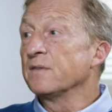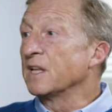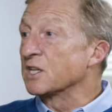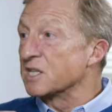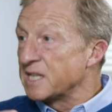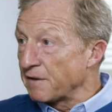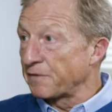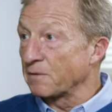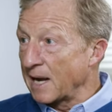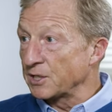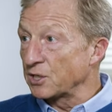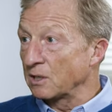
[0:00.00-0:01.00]
that's
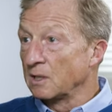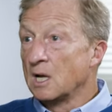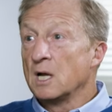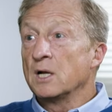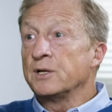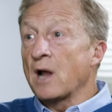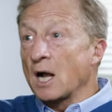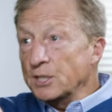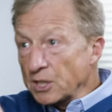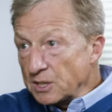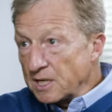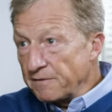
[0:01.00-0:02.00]
differential, not
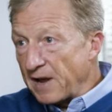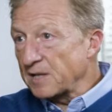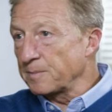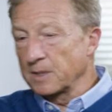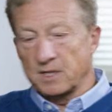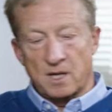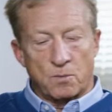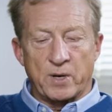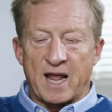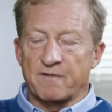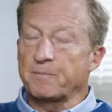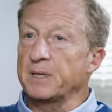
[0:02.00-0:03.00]
just investment, that
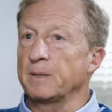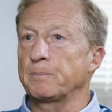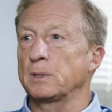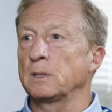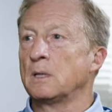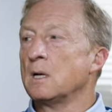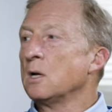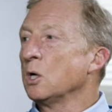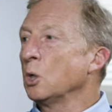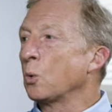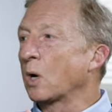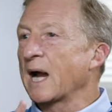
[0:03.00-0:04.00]
we have people
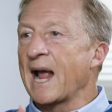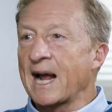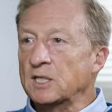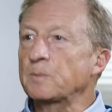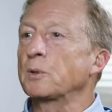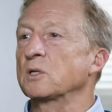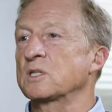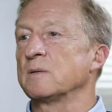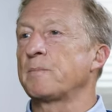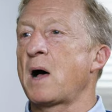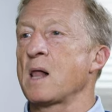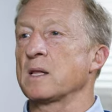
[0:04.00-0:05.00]
who are experts
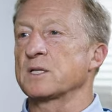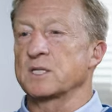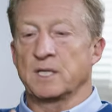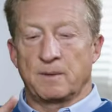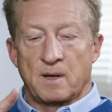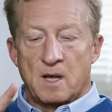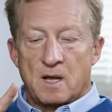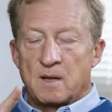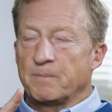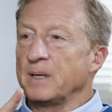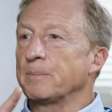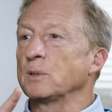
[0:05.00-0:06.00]
in policy,
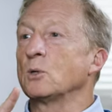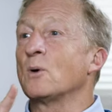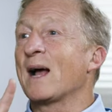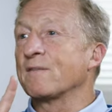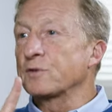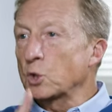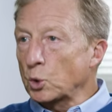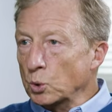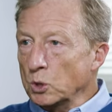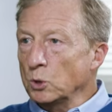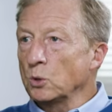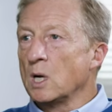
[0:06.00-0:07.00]
people who have
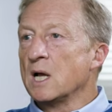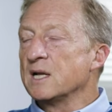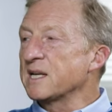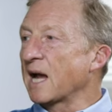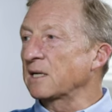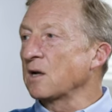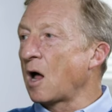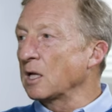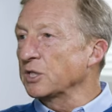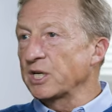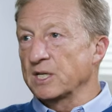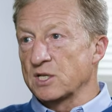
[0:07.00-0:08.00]
true
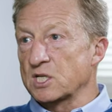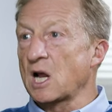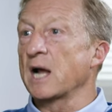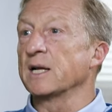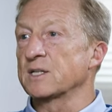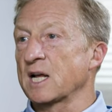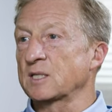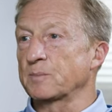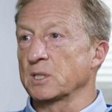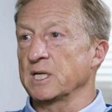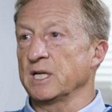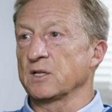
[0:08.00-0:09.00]
technology and science
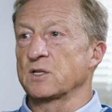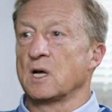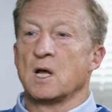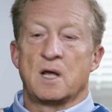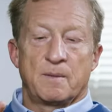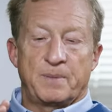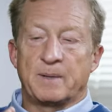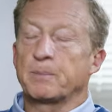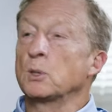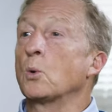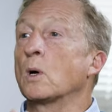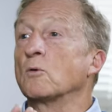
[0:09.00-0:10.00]
expertise,
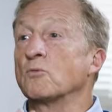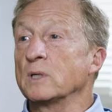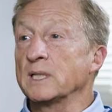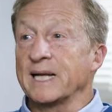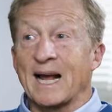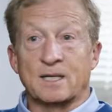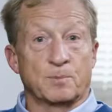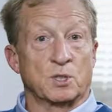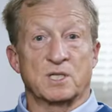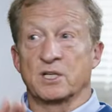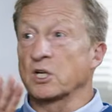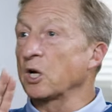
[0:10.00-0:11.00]
people who are really
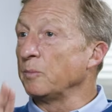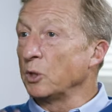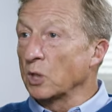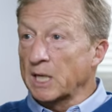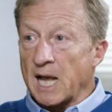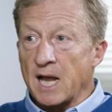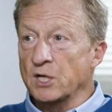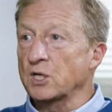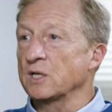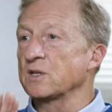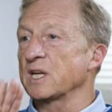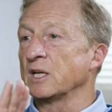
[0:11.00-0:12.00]
experts in
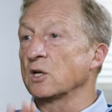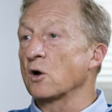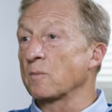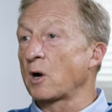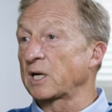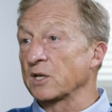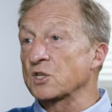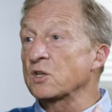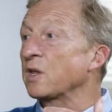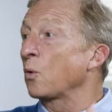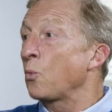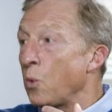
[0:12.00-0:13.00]
communications, in go to market, so
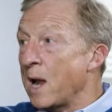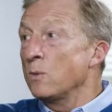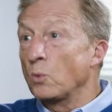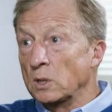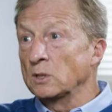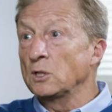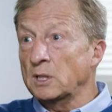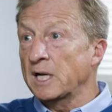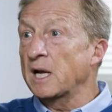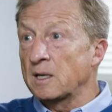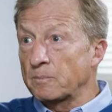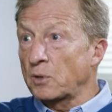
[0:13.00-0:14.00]
that when we're
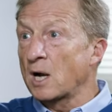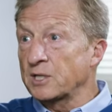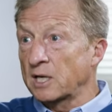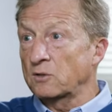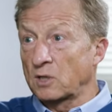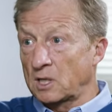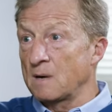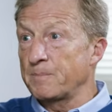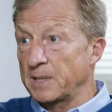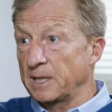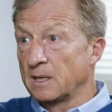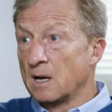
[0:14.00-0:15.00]
looking at a project or a
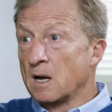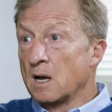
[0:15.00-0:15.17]
company,